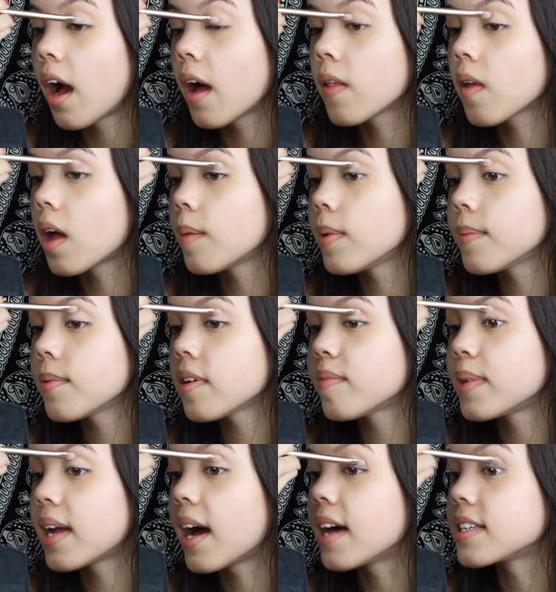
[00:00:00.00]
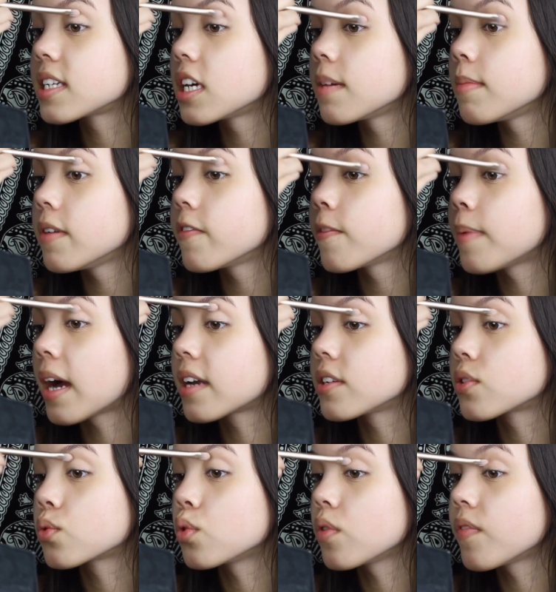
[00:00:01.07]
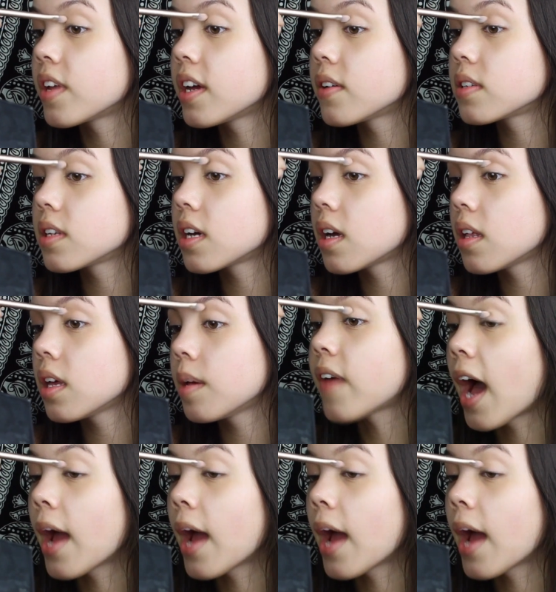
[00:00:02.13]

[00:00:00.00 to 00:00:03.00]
A lot of people have been asking me for back to school videos lately.